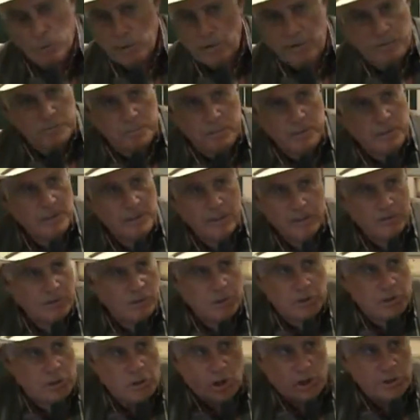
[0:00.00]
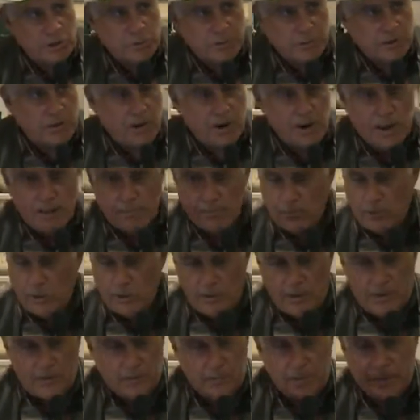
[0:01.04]
We don't have to be just charged with a crime. You
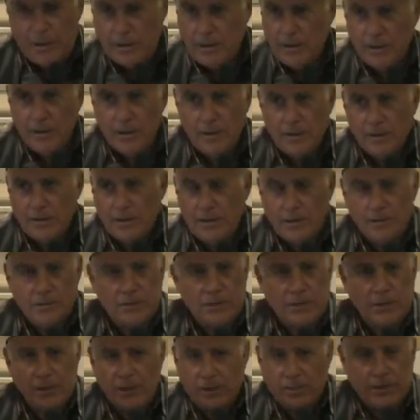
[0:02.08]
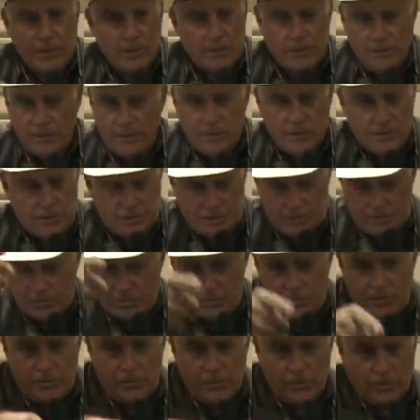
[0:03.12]
don't have to be guilty. I mean,
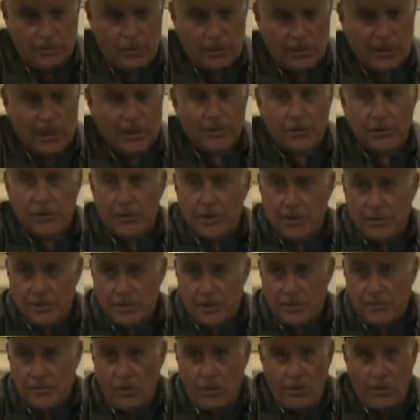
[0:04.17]
you look like you did something